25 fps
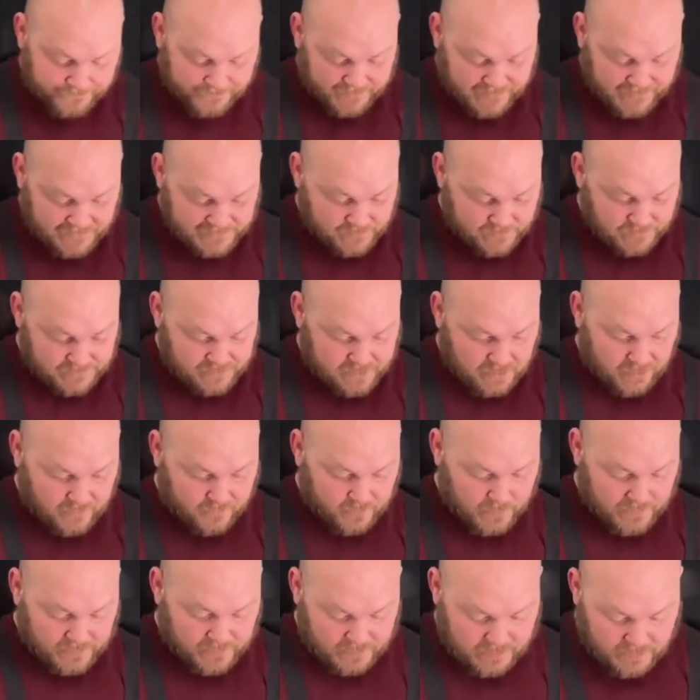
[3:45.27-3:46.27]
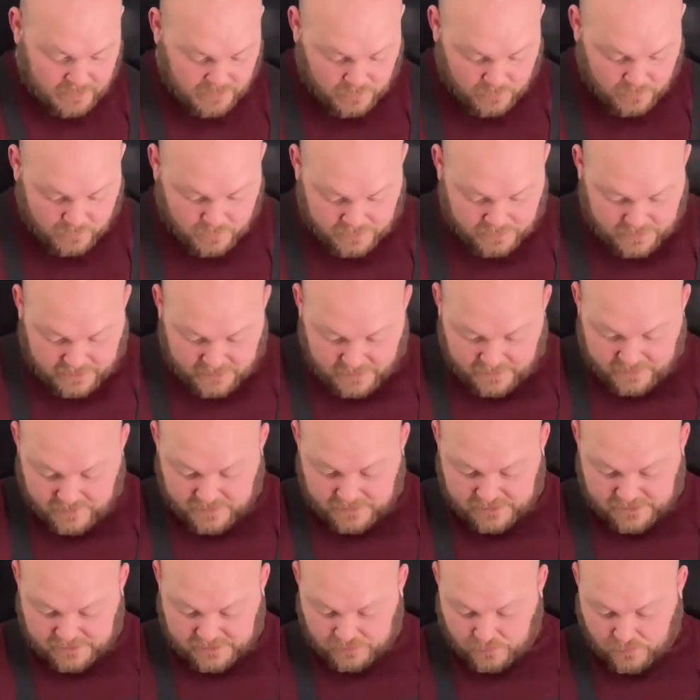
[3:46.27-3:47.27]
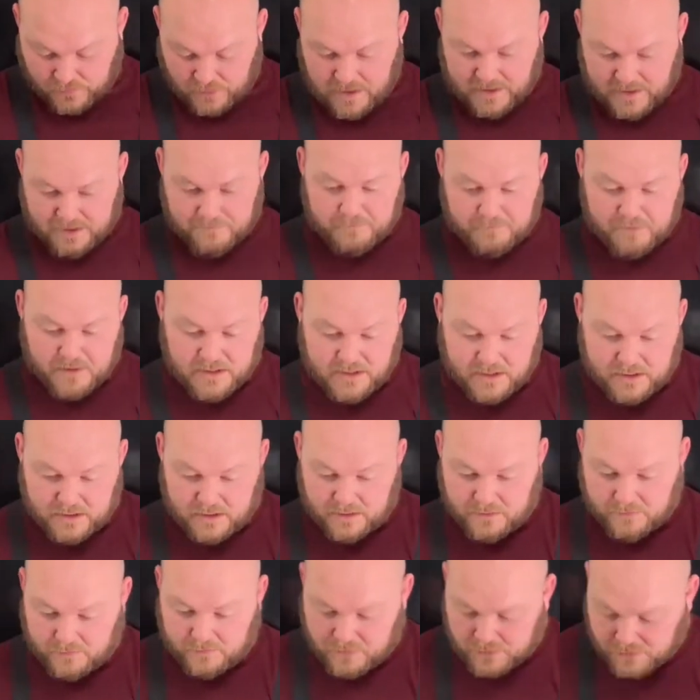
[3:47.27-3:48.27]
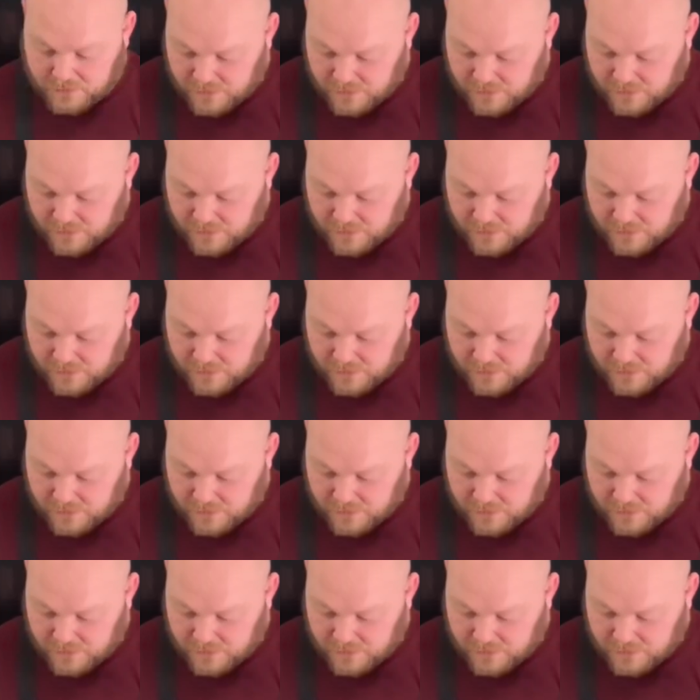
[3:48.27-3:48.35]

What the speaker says: This one's all the way low. These two are on a medium.